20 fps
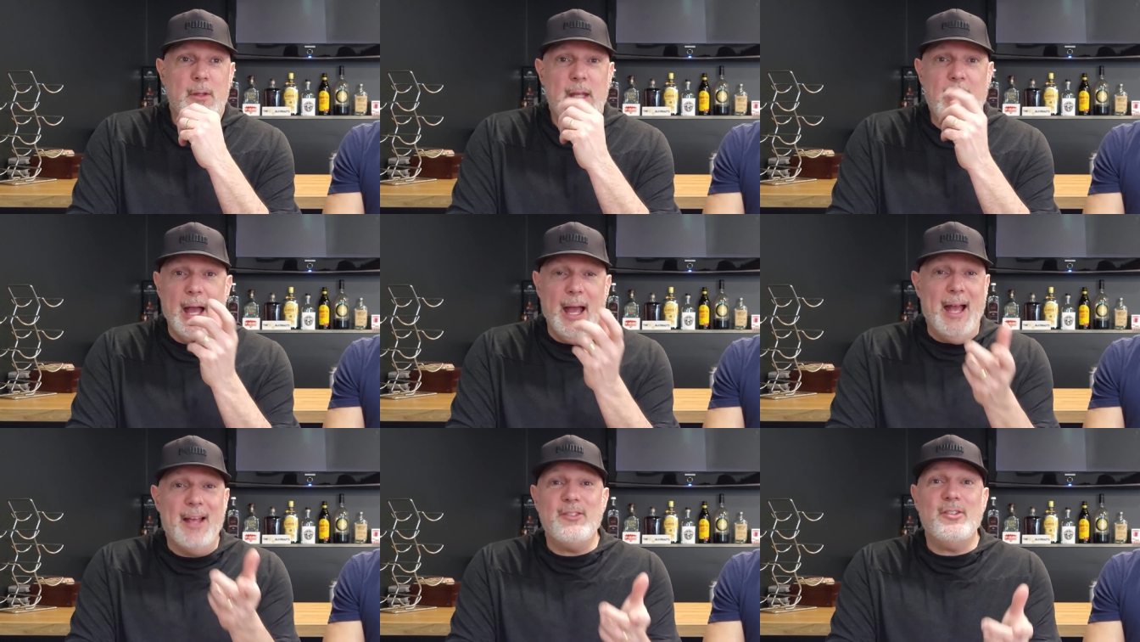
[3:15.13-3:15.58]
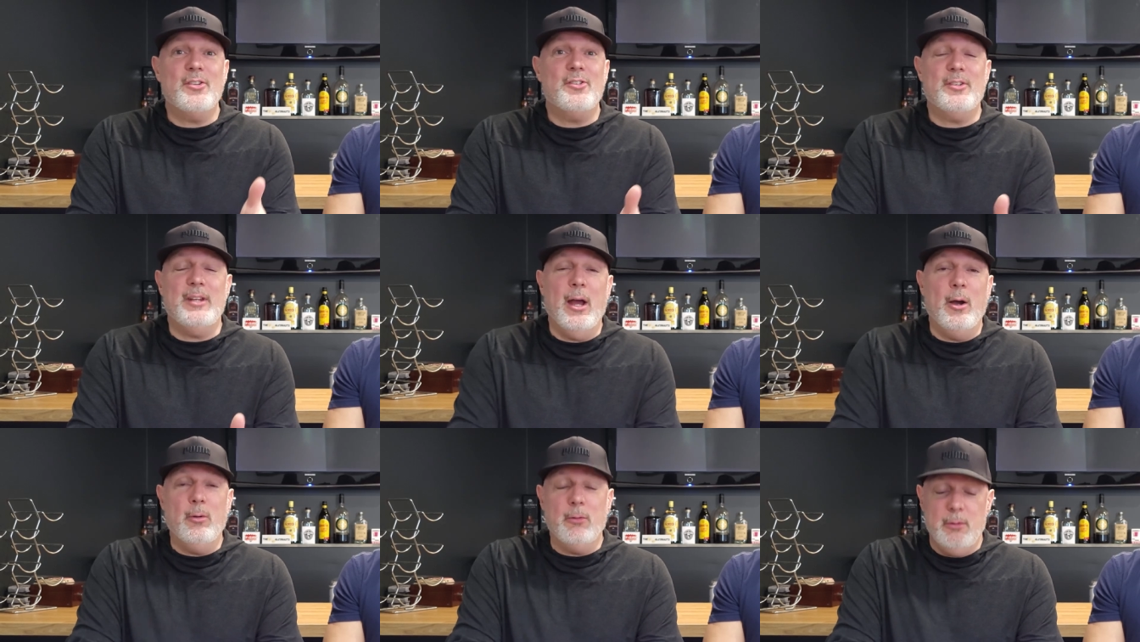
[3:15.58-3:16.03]
yeah, as a
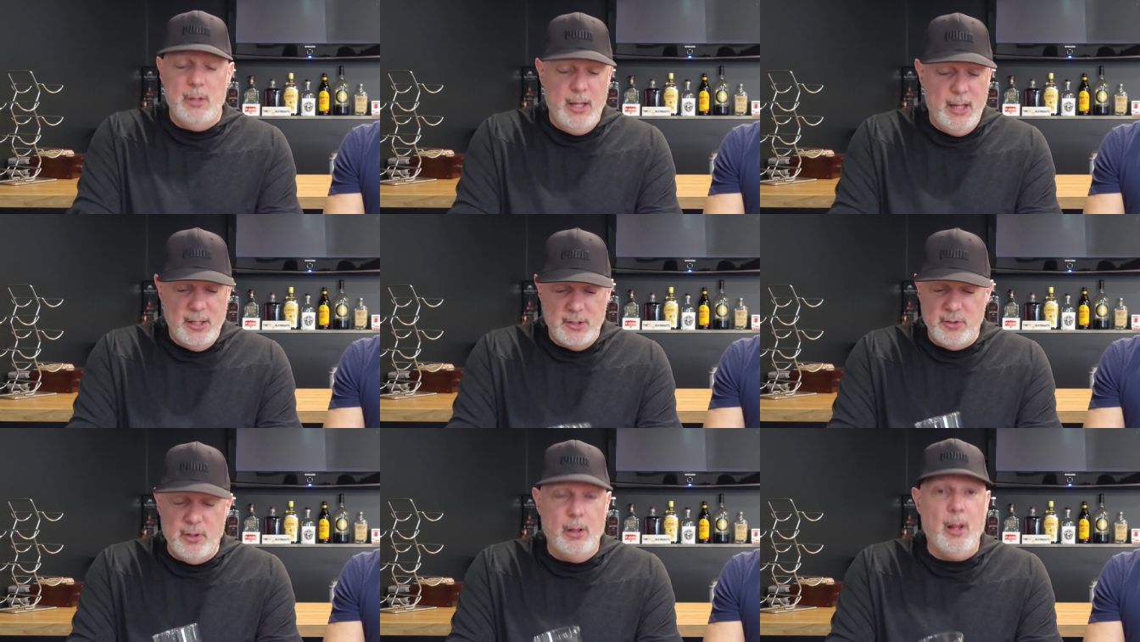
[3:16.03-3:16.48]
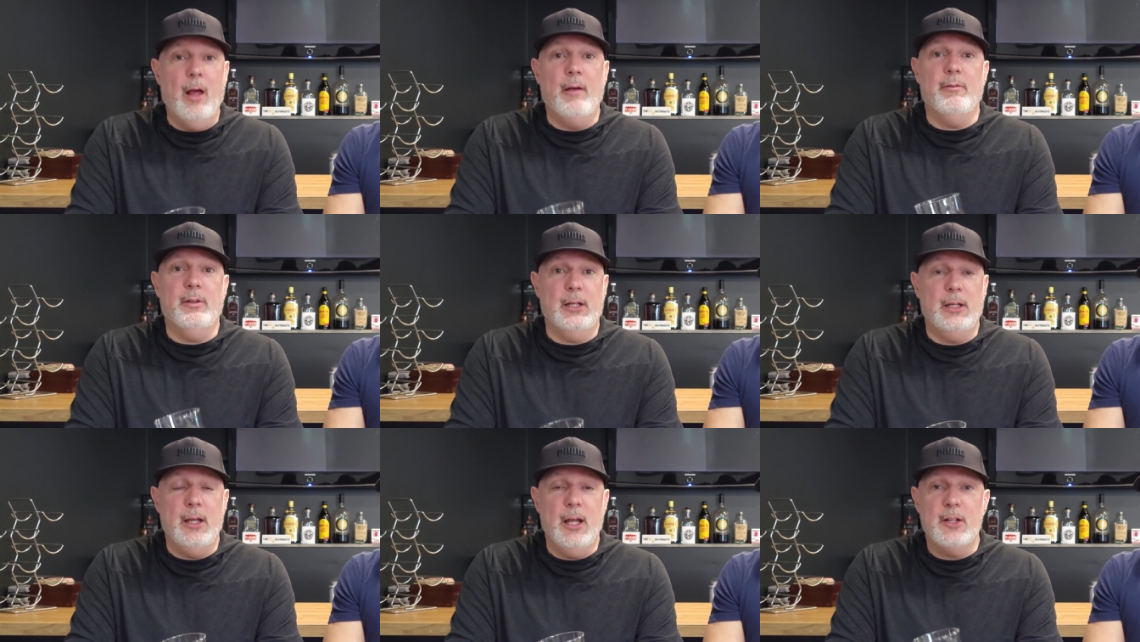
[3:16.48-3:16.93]
stout, it's
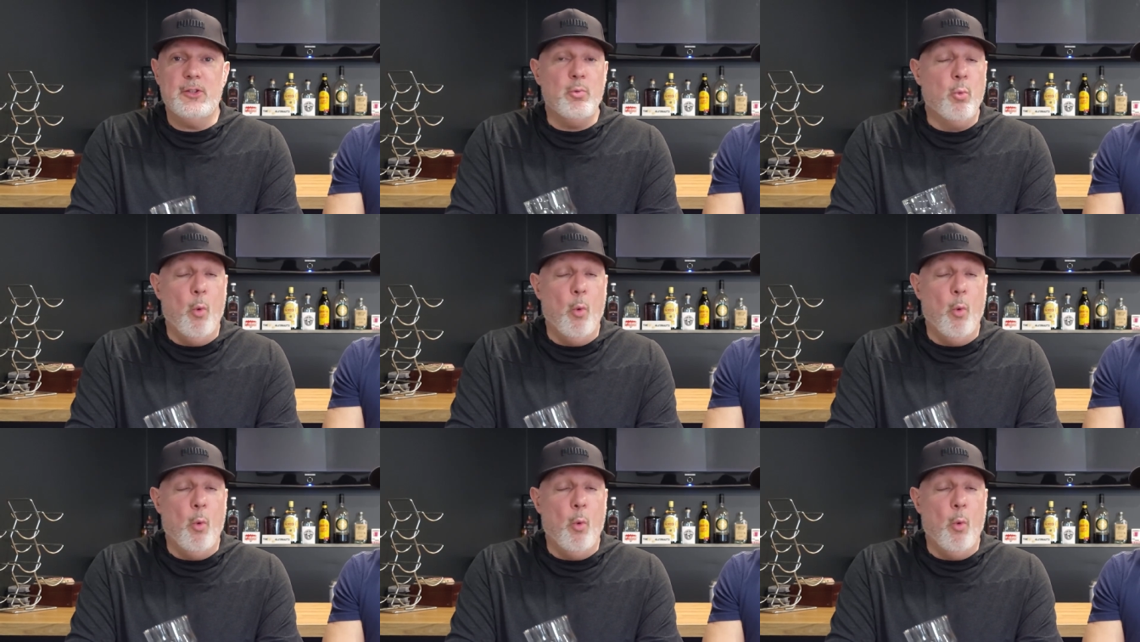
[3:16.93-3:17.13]
lovely. It's